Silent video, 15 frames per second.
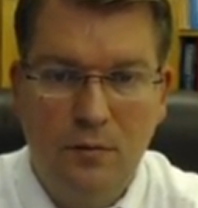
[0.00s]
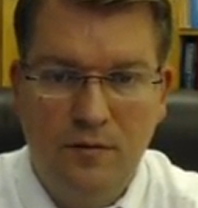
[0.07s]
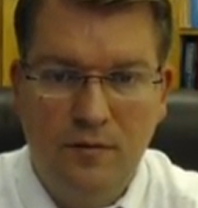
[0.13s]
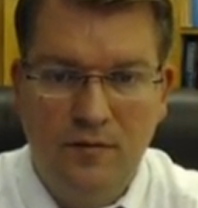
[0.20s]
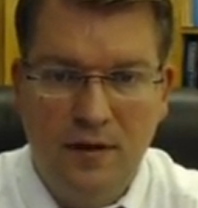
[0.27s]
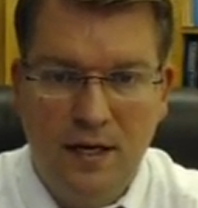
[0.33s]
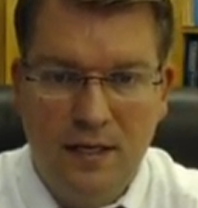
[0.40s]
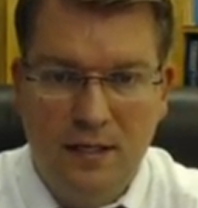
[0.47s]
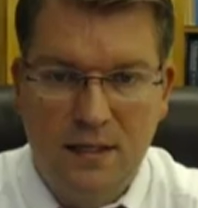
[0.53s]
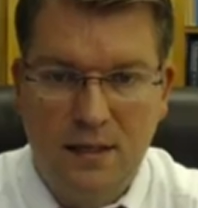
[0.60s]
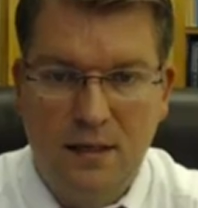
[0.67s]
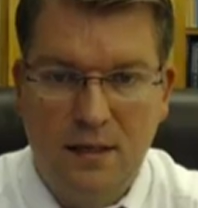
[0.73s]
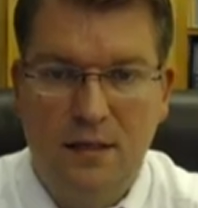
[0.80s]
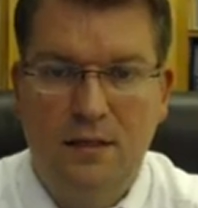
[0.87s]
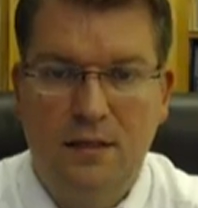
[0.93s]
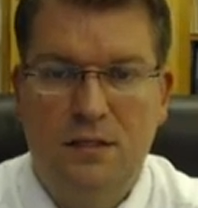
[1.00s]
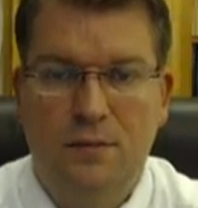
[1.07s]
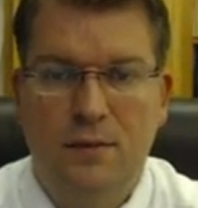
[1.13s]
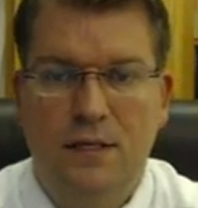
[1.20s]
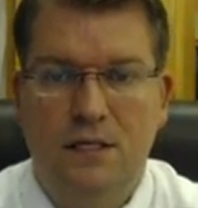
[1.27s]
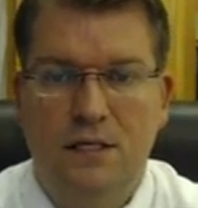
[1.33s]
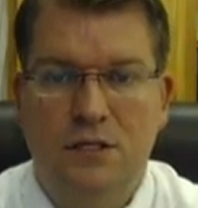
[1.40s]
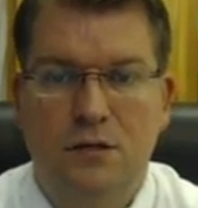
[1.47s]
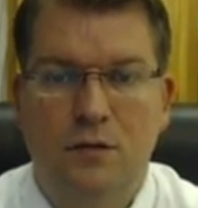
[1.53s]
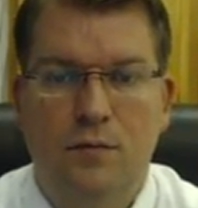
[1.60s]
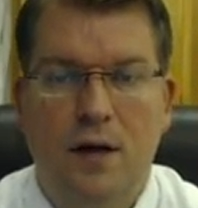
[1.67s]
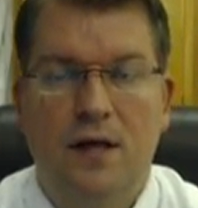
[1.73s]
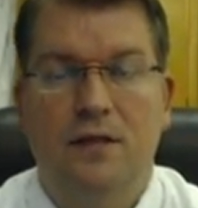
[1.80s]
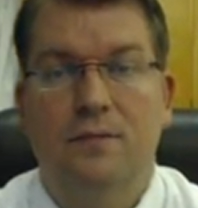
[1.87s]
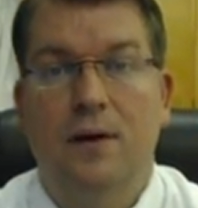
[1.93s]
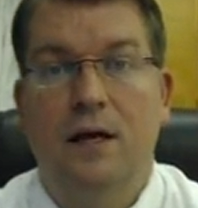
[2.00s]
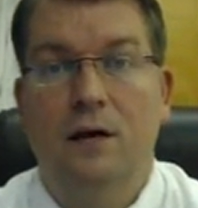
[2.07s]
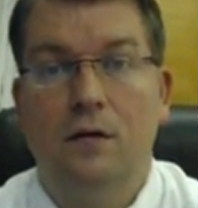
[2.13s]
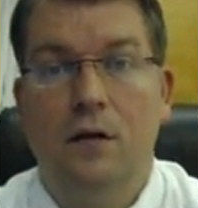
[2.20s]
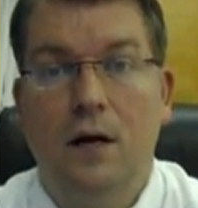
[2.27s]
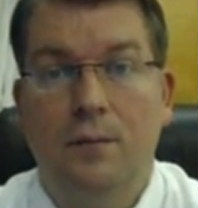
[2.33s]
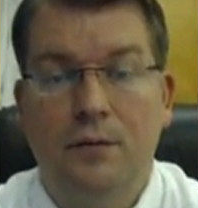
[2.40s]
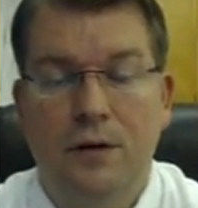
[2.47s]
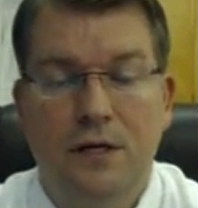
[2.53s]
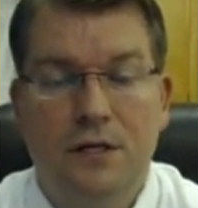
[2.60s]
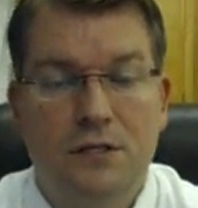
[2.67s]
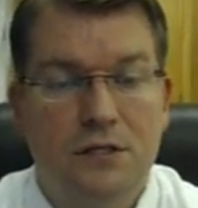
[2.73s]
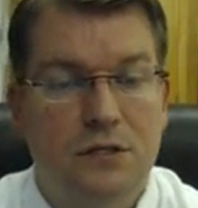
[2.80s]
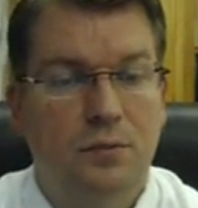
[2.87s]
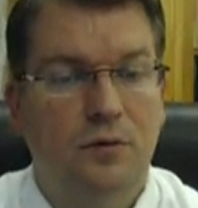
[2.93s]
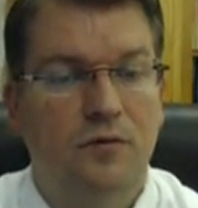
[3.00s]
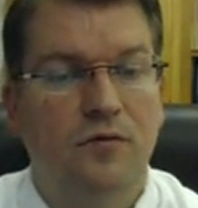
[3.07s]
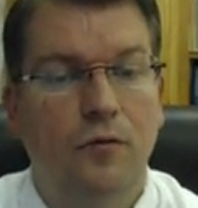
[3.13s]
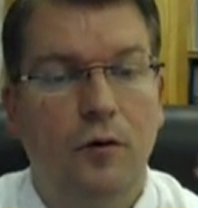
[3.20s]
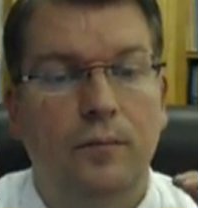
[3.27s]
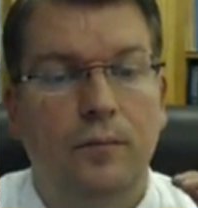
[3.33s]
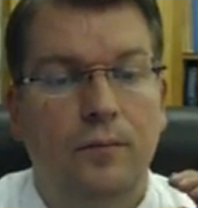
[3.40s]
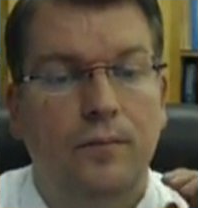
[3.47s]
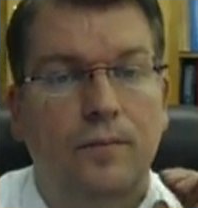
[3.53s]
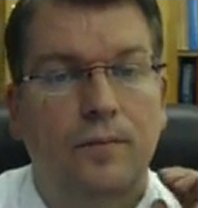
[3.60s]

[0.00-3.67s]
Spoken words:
we've got some additional mathematical operations to perform.